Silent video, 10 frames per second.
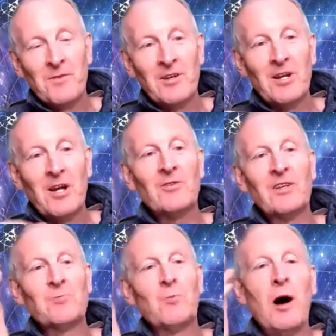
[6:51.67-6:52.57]
You know,
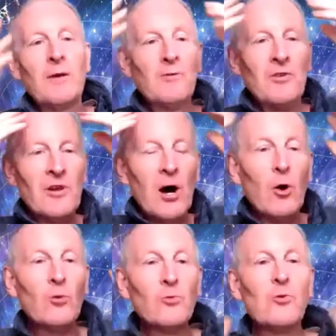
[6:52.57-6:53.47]
there's mm-hmm. one with an
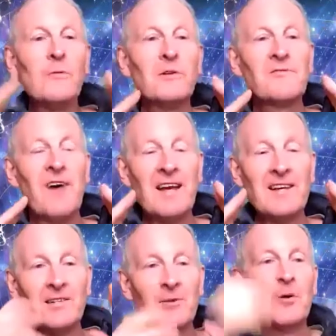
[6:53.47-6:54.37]
old woman's
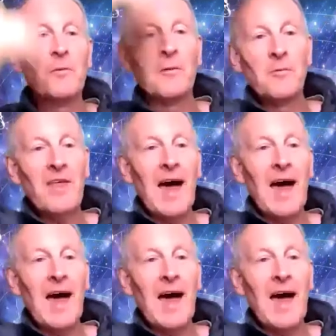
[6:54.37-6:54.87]
face and a woman with a